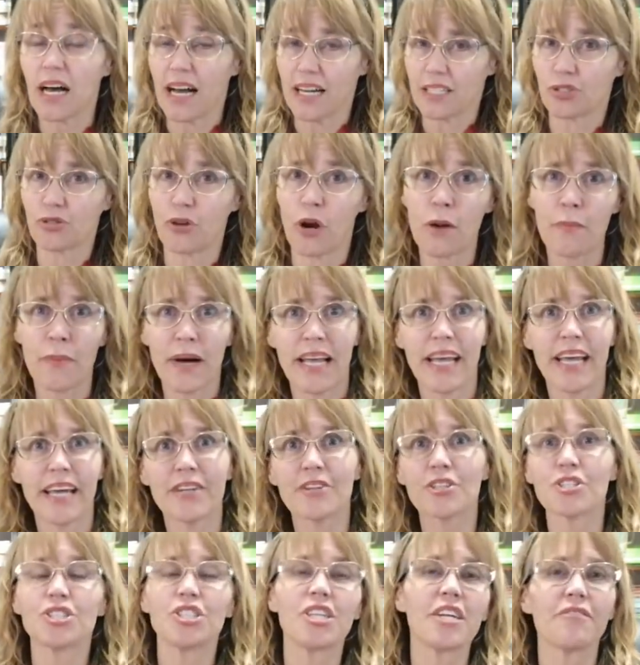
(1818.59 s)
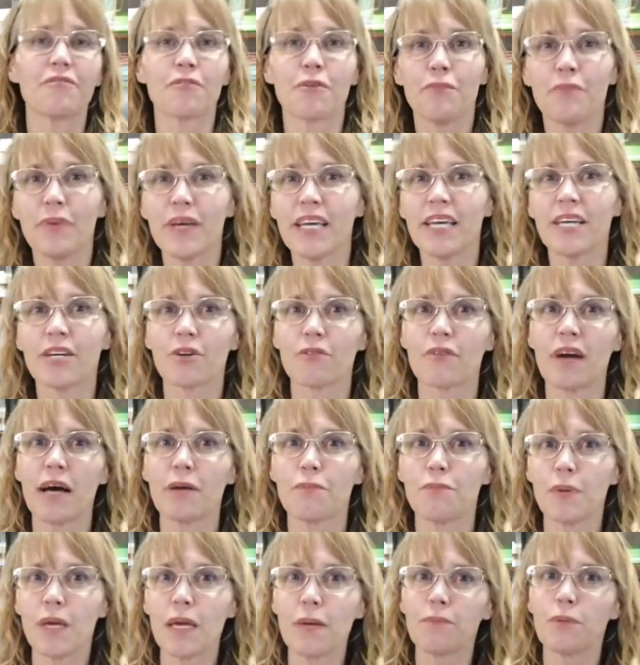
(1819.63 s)
I draw my energy from being around
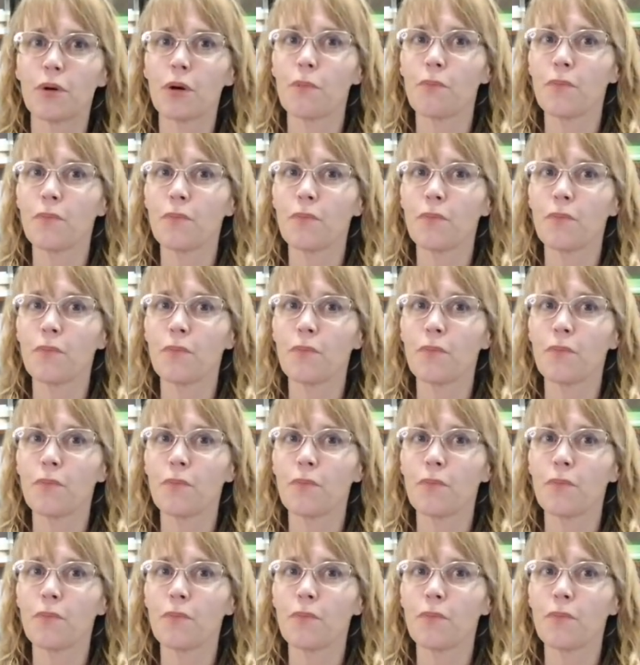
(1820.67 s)
people.